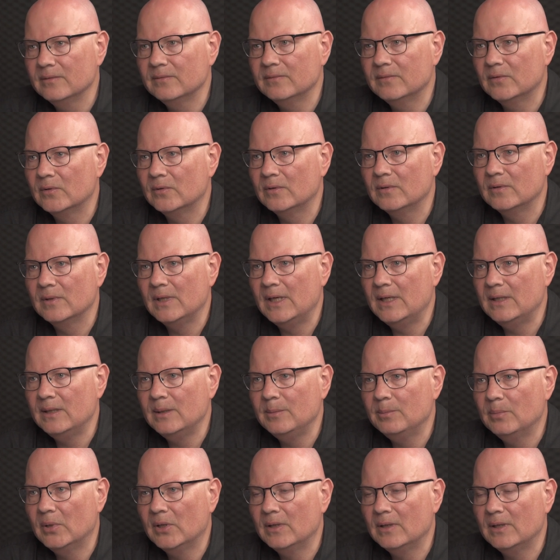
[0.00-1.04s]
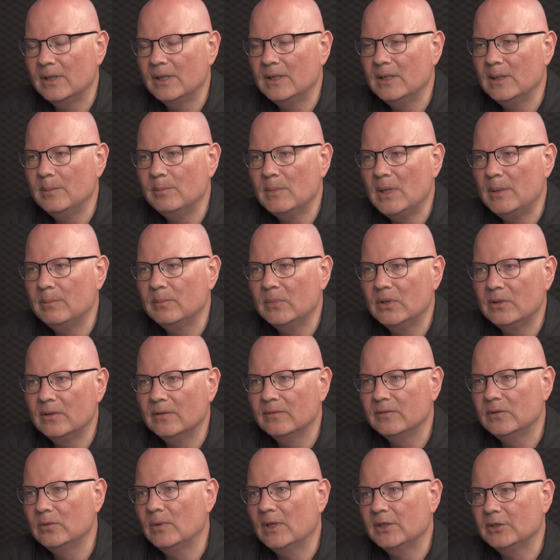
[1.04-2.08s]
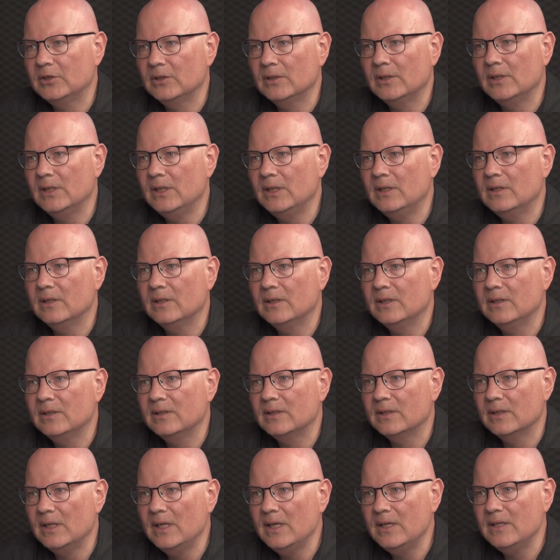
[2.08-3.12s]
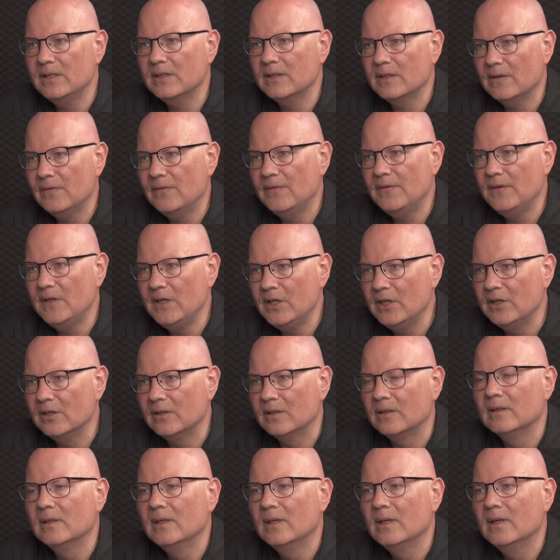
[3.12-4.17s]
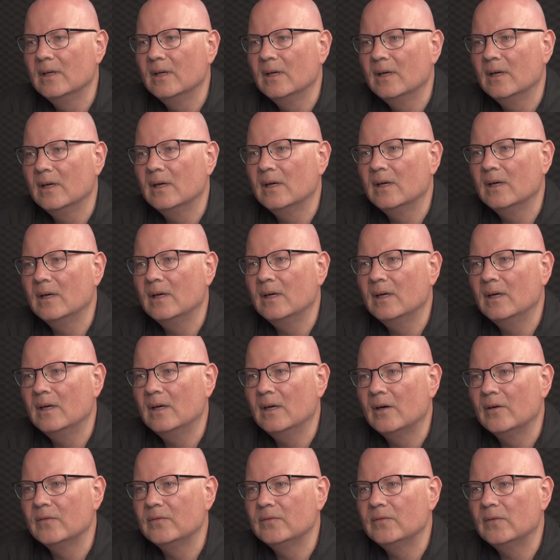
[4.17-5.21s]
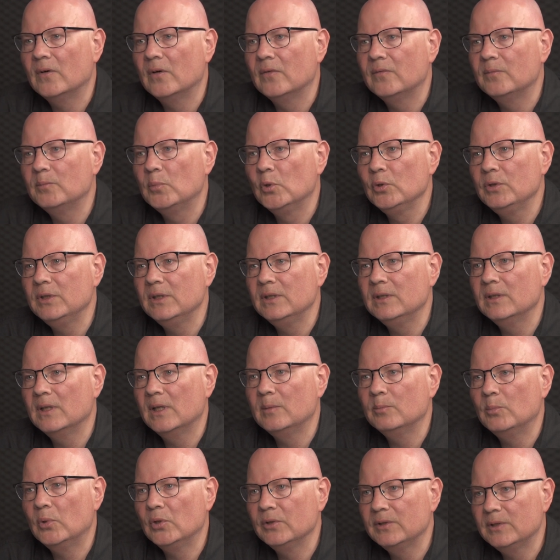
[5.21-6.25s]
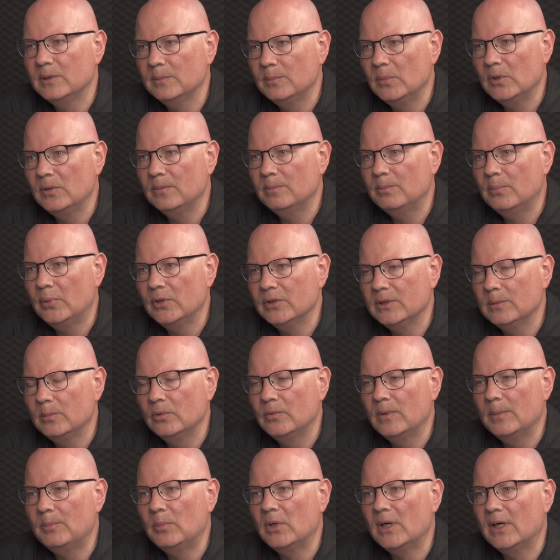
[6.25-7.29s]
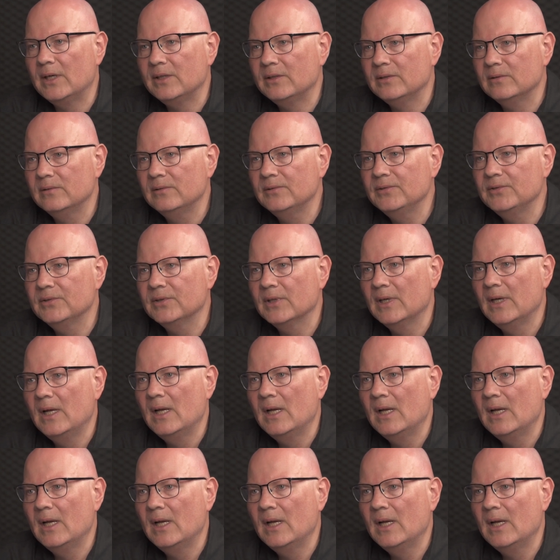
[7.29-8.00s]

for any member of the Russian elite is fear of Putin and possible reprisals,